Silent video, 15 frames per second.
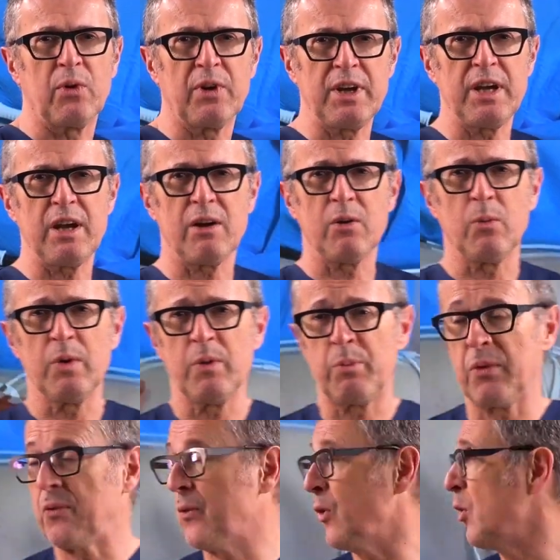Here we're
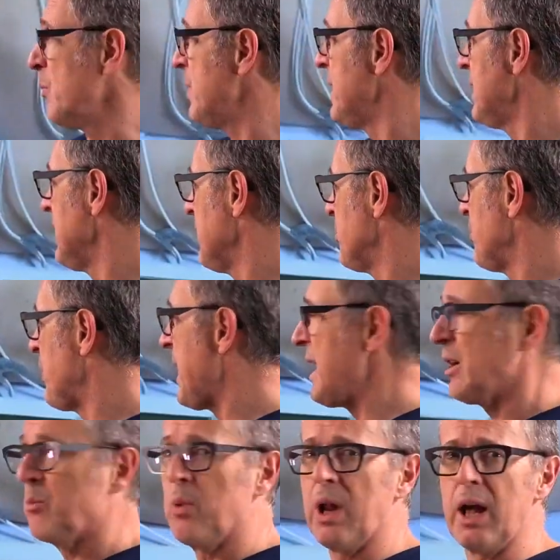performing
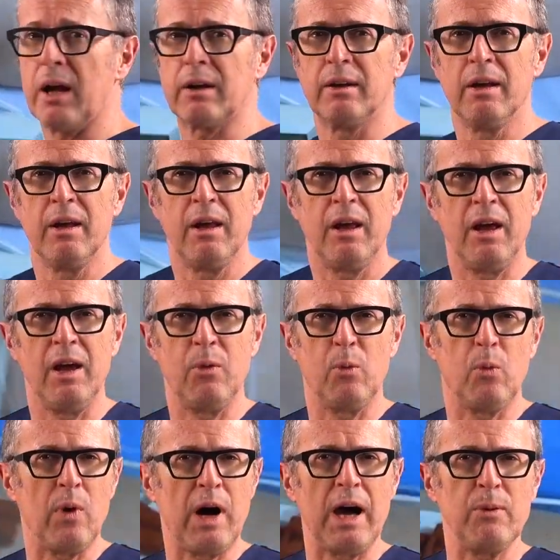PENG block, and
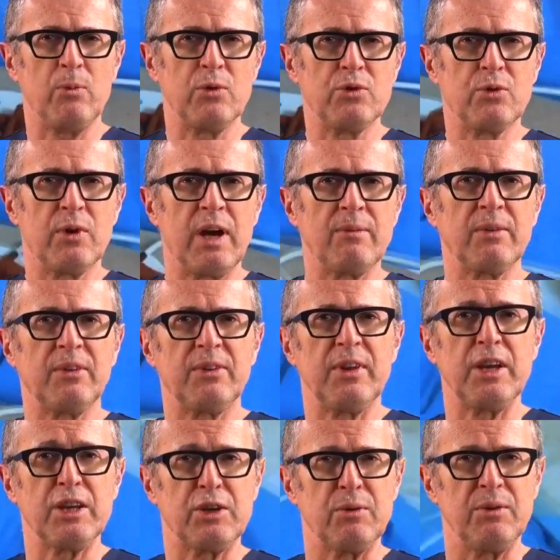why would you ever
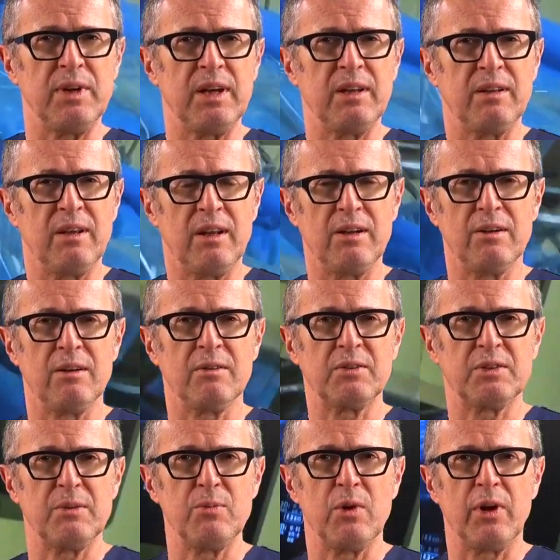think you need nerve
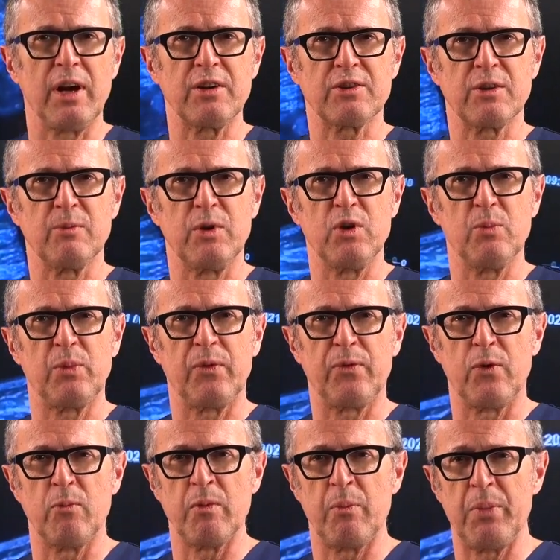stimulation when you
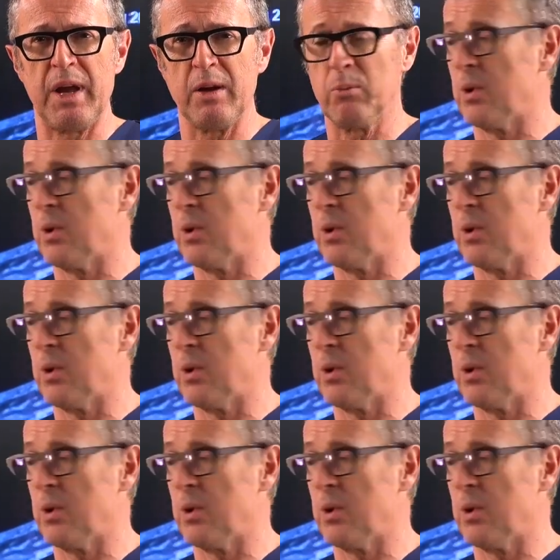perform a peng